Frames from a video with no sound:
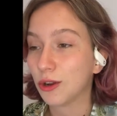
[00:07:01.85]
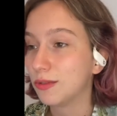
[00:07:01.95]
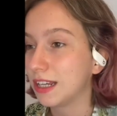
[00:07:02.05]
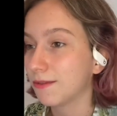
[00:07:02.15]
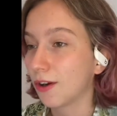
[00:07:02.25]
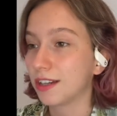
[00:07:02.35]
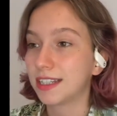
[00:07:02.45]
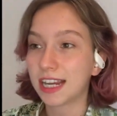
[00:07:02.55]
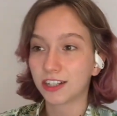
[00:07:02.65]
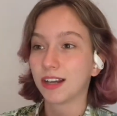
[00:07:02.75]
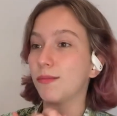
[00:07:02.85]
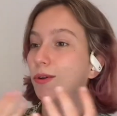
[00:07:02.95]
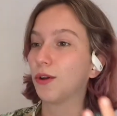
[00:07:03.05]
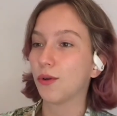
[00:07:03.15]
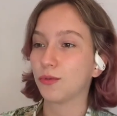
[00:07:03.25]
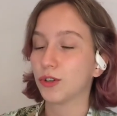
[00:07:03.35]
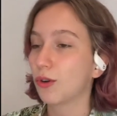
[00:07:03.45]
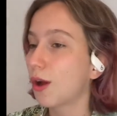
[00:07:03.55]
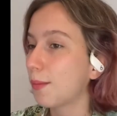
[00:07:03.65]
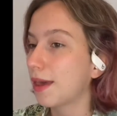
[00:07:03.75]
you know, deforestation, monoculture
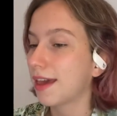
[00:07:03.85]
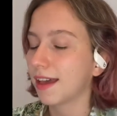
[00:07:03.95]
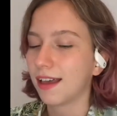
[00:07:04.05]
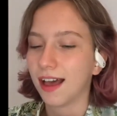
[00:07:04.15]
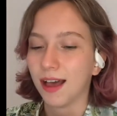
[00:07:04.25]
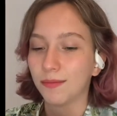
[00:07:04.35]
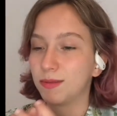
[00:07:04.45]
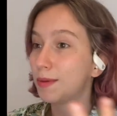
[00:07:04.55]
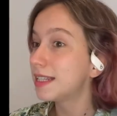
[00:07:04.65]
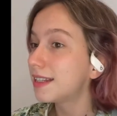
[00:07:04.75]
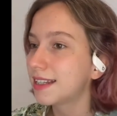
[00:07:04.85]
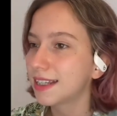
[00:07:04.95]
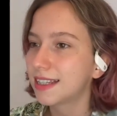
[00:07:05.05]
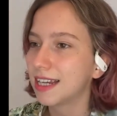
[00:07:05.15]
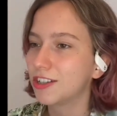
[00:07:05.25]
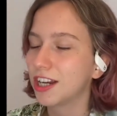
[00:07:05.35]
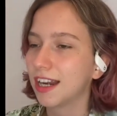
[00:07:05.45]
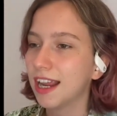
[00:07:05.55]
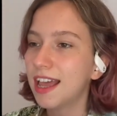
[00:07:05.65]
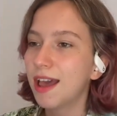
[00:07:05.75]
cropping, species
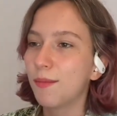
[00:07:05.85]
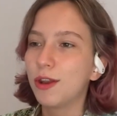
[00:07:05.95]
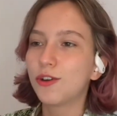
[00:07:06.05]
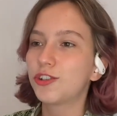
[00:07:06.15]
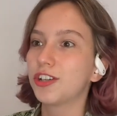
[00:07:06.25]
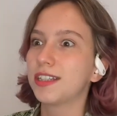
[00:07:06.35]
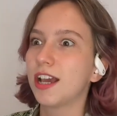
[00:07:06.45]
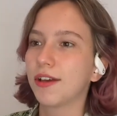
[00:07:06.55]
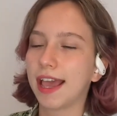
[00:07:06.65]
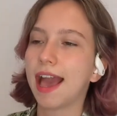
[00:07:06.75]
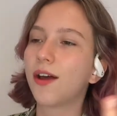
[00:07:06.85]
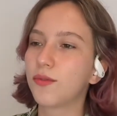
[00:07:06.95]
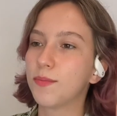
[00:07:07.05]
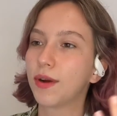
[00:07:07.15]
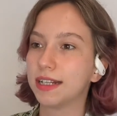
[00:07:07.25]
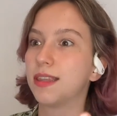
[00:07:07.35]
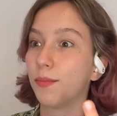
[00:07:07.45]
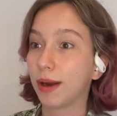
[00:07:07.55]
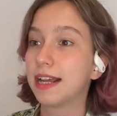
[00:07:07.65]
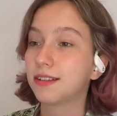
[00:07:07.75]
extinction, but not just, okay, how do we press the
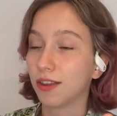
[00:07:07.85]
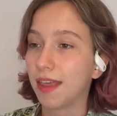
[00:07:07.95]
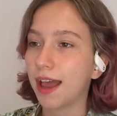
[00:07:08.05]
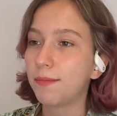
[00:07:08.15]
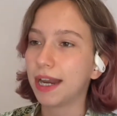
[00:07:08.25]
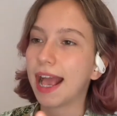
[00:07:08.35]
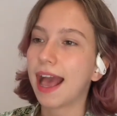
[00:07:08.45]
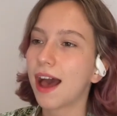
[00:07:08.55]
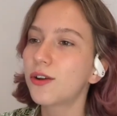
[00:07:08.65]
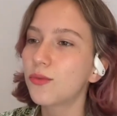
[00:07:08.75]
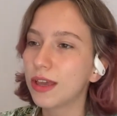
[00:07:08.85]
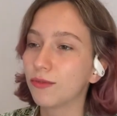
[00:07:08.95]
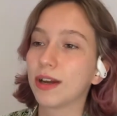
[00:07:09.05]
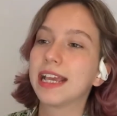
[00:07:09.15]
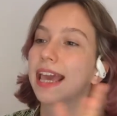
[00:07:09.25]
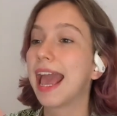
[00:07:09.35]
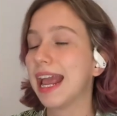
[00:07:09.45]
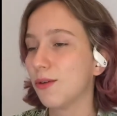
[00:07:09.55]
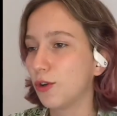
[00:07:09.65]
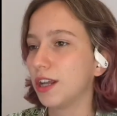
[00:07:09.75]
brakes on that, but how do we
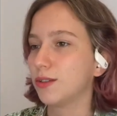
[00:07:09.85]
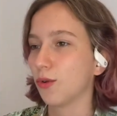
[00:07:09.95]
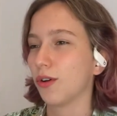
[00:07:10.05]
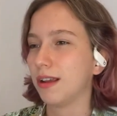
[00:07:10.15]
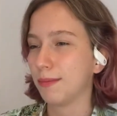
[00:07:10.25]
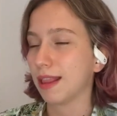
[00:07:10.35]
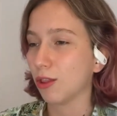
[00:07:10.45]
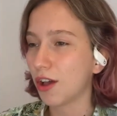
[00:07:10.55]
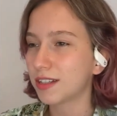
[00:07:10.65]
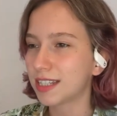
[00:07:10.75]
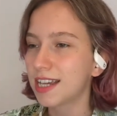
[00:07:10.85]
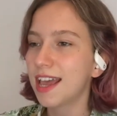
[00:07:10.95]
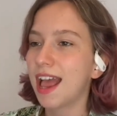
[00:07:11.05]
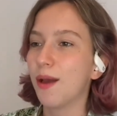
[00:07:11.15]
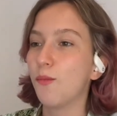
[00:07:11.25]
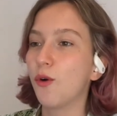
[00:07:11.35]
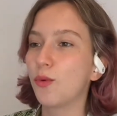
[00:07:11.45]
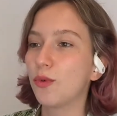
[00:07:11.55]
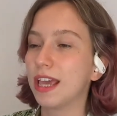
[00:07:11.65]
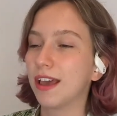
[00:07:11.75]
regain what has already been lost and
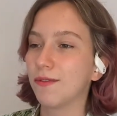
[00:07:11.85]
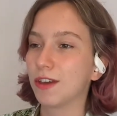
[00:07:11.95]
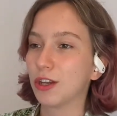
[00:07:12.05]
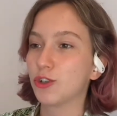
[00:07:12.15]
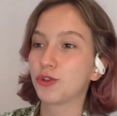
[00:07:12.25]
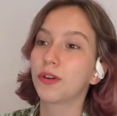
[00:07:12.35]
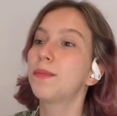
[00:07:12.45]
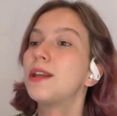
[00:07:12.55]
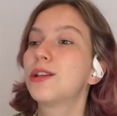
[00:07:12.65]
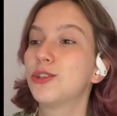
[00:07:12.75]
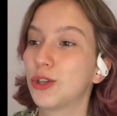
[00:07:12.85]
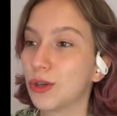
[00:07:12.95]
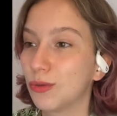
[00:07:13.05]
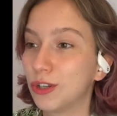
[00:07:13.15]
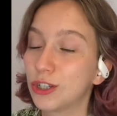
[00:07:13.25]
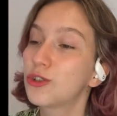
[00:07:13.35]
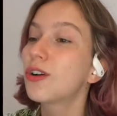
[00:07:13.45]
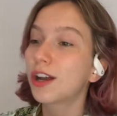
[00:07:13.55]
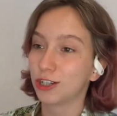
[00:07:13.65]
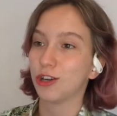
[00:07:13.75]
what we have contributed to the
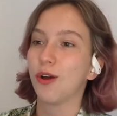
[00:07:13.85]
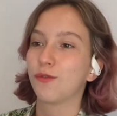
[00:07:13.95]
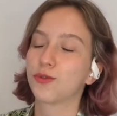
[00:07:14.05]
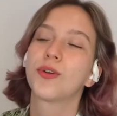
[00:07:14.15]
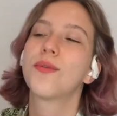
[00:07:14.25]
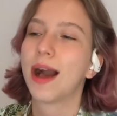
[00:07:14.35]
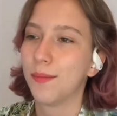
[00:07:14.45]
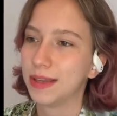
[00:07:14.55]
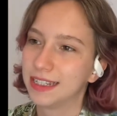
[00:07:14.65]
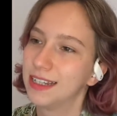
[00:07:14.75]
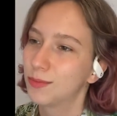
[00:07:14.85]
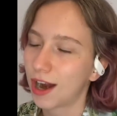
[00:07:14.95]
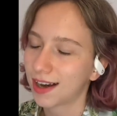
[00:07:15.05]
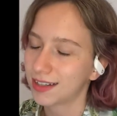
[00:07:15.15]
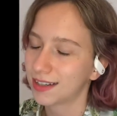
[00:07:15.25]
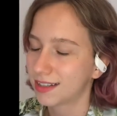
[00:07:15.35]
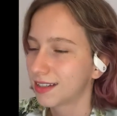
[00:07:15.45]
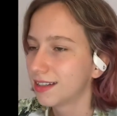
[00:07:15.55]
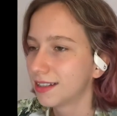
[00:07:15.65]
destruction of through our business practice?